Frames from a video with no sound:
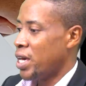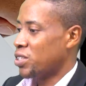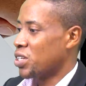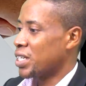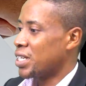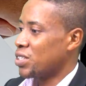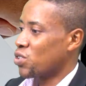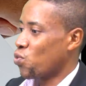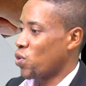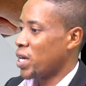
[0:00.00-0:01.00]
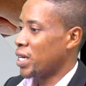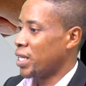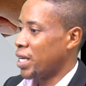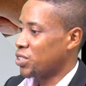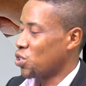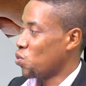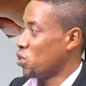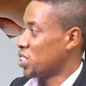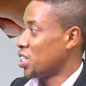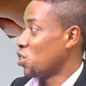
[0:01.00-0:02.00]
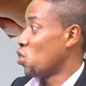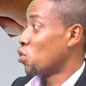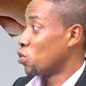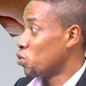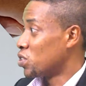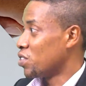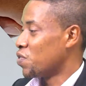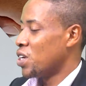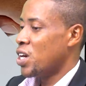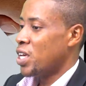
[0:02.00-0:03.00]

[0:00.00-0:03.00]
It's not a case of where election was inconclusive.